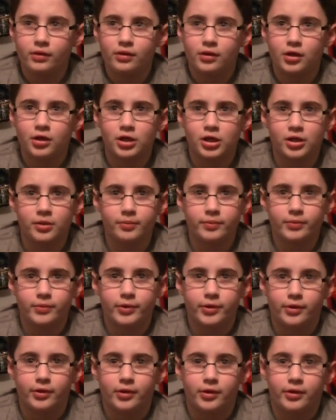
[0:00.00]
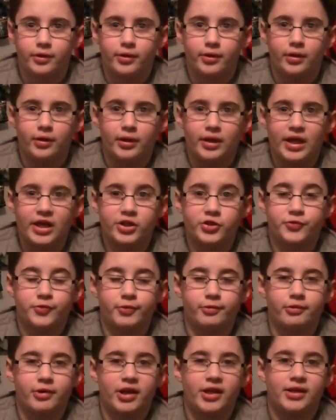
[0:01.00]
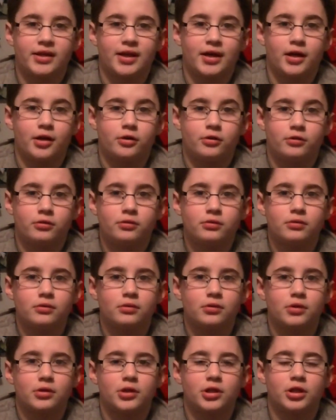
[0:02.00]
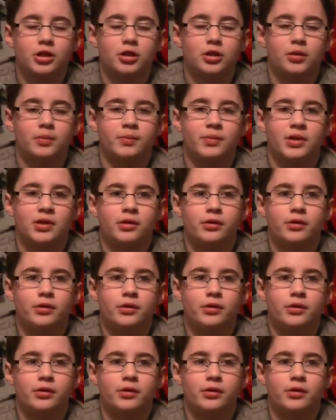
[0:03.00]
Um, as for right now, um,